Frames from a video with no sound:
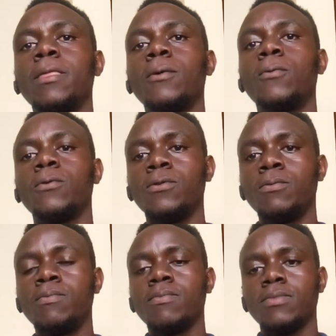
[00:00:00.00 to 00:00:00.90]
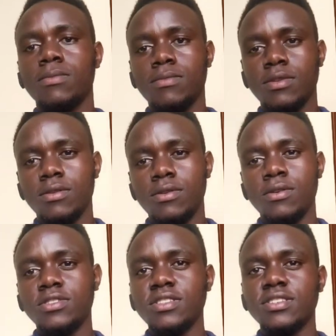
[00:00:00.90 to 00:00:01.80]
you
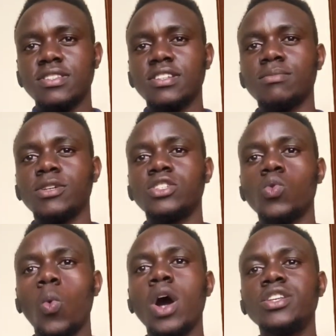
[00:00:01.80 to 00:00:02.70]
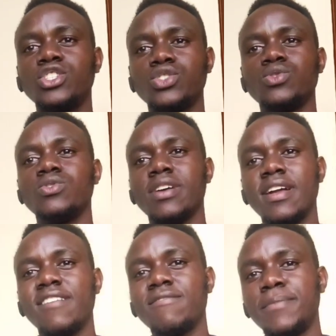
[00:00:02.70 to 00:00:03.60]
note this statement, what should the
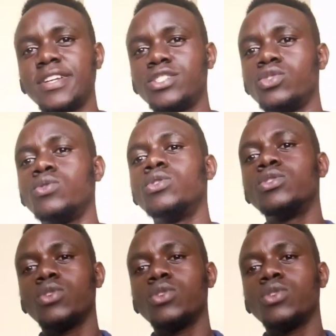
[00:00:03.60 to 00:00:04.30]
government do? So